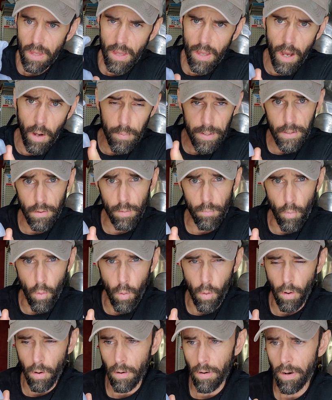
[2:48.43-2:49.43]
I'll be doing
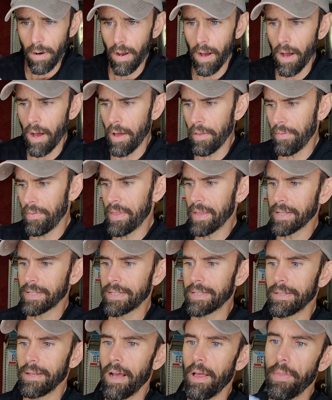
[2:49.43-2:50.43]
more on
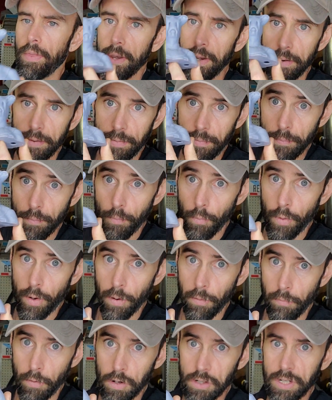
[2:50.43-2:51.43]
this, on the
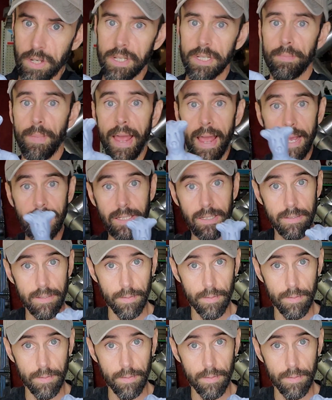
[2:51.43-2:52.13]
real version of this mask.